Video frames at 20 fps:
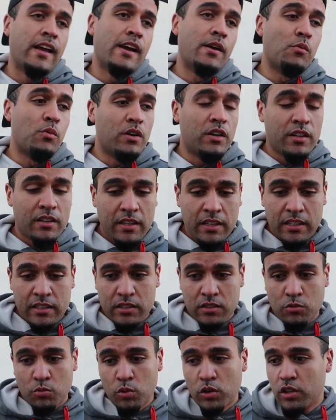And one of
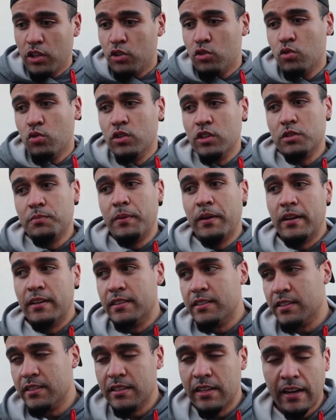these really cool
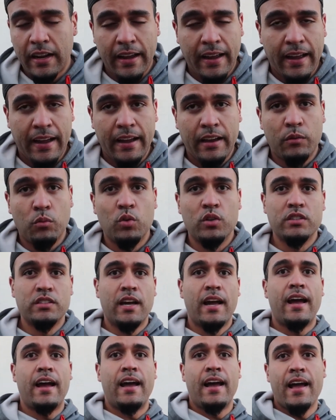experiences that I had was
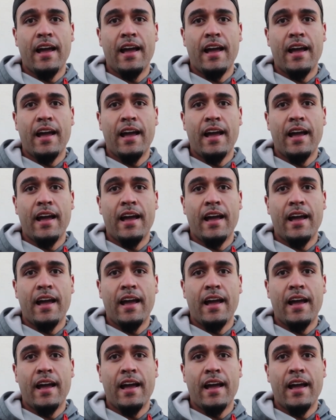at